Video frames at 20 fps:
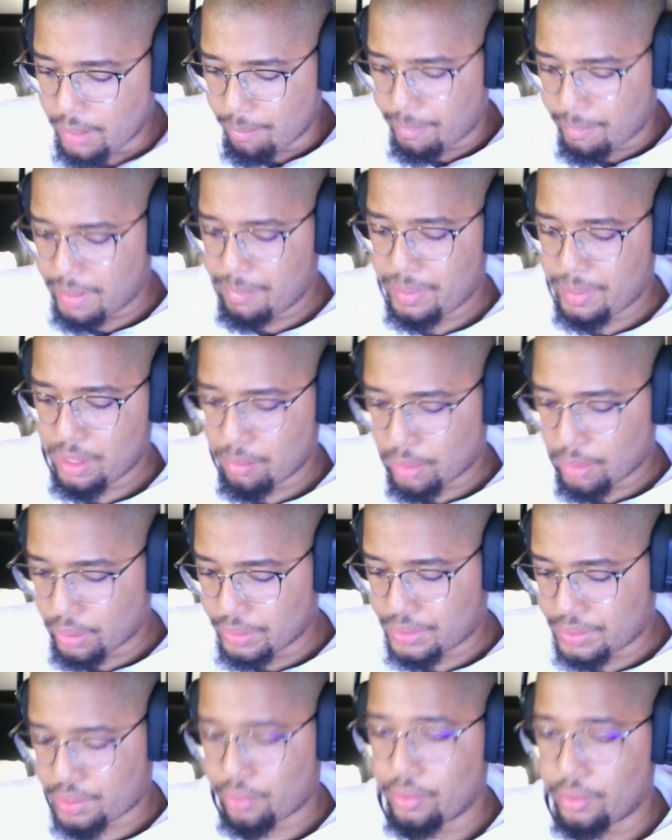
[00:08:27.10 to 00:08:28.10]
My BMR
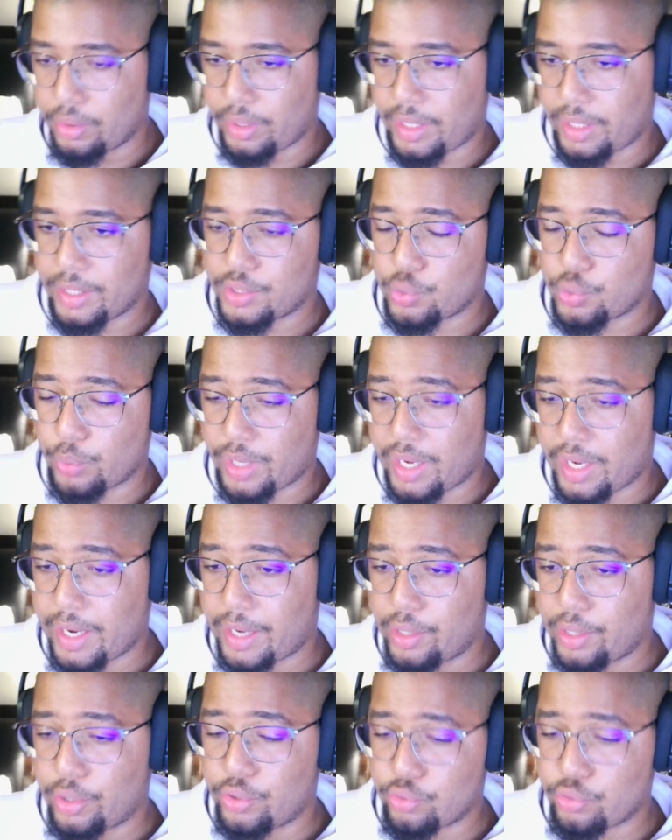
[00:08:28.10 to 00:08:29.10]
is currently at
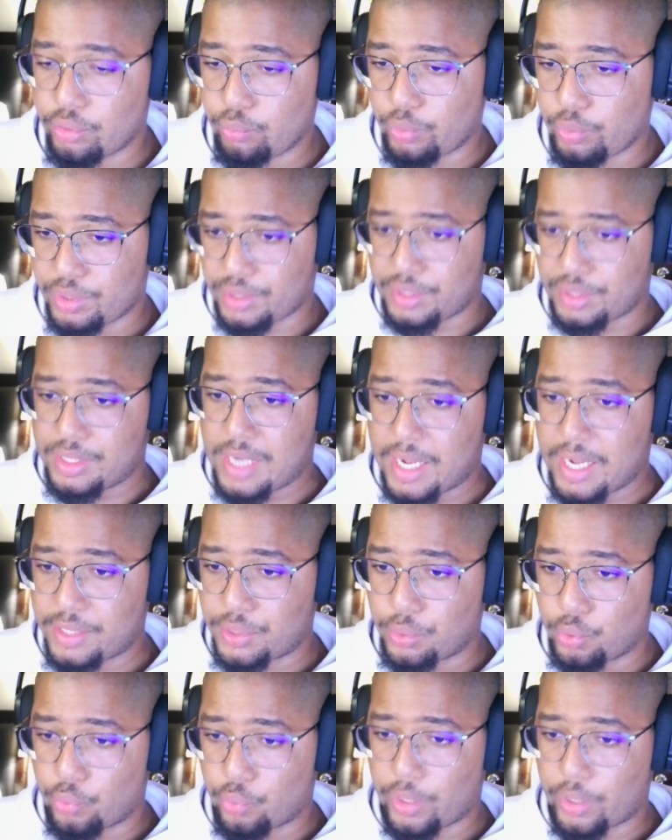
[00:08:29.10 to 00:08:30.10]
2,900, which is not
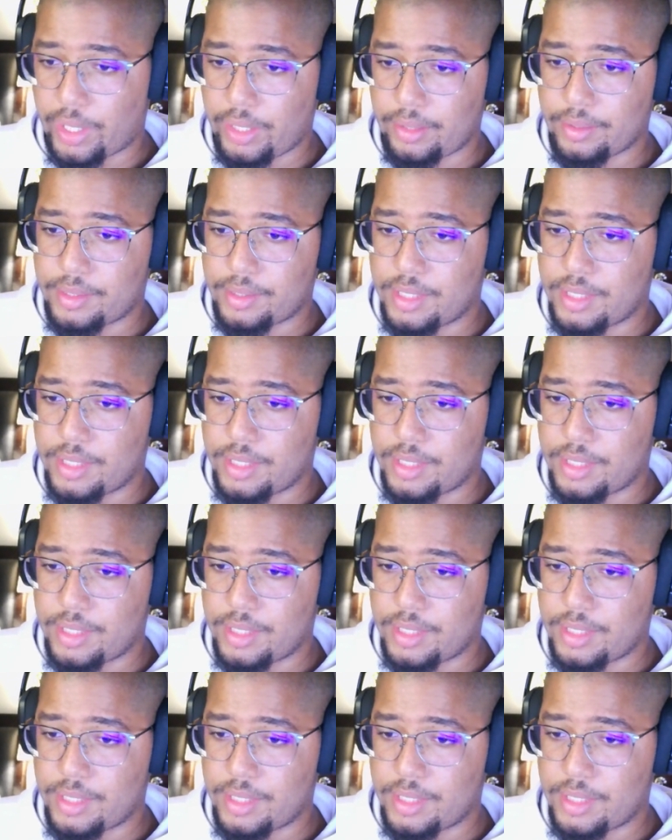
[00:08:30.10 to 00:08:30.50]
too great.